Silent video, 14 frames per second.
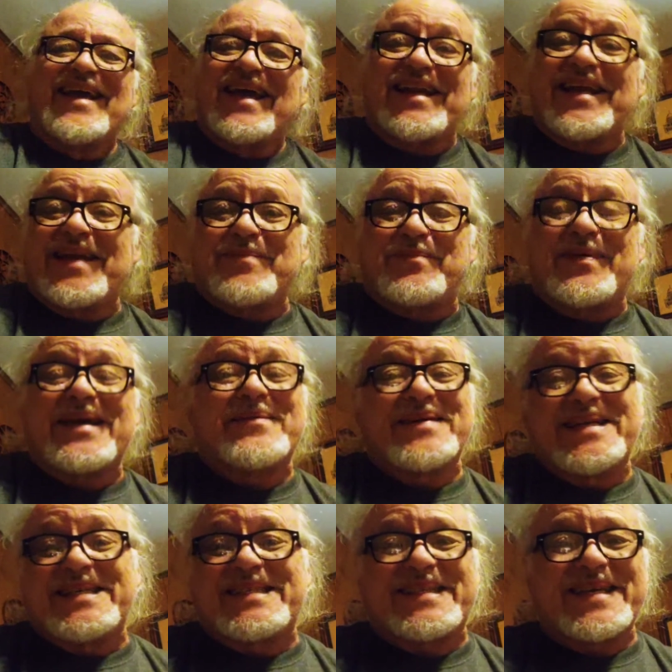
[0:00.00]
And he ain't big,
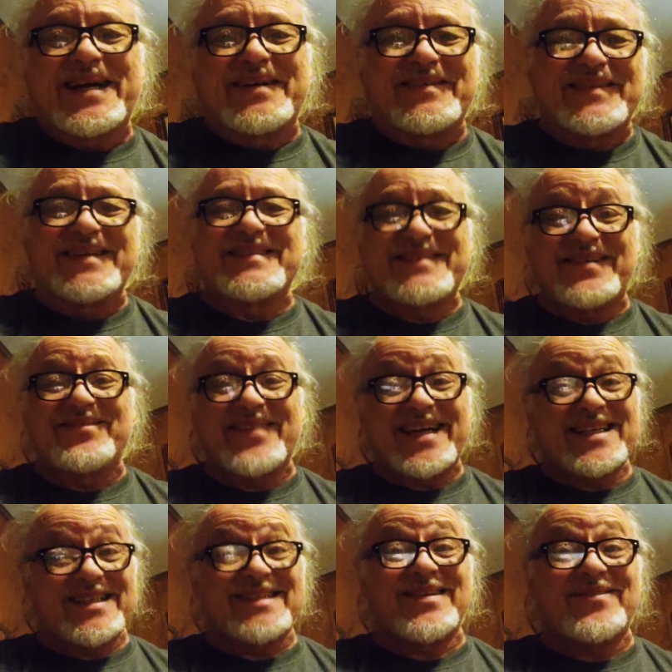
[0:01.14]
but he's tough. You know what
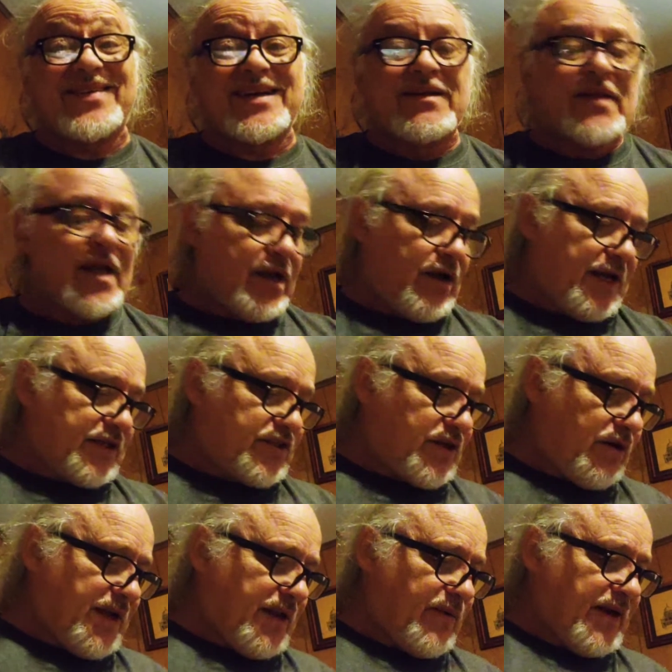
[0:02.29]
I'm talking about? Alright,
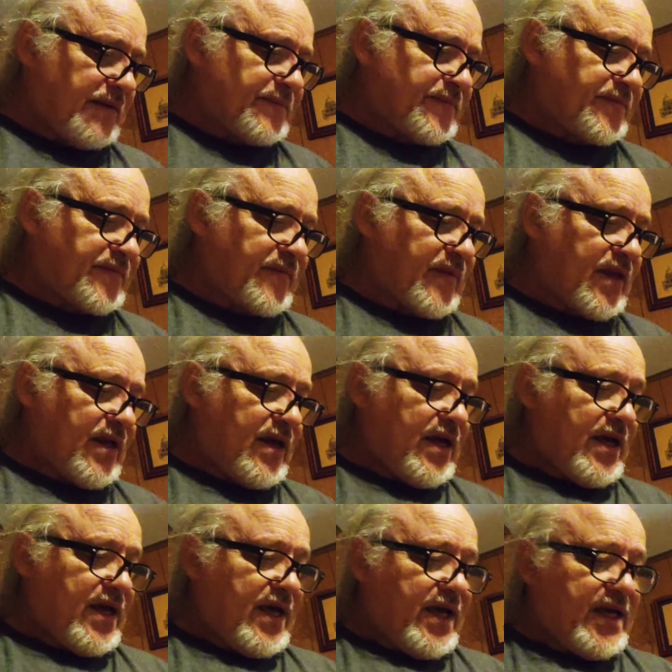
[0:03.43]
so anyway.
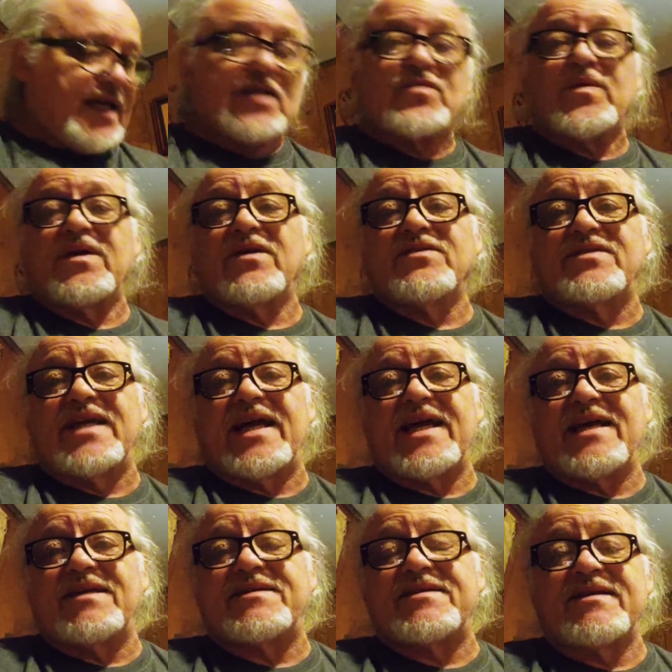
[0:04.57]
Yeah, it's one of those
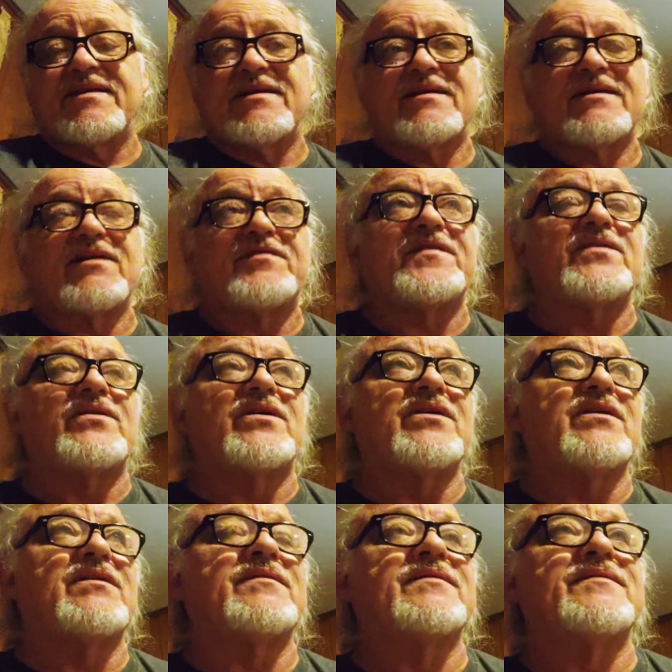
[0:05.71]
days. I feel good.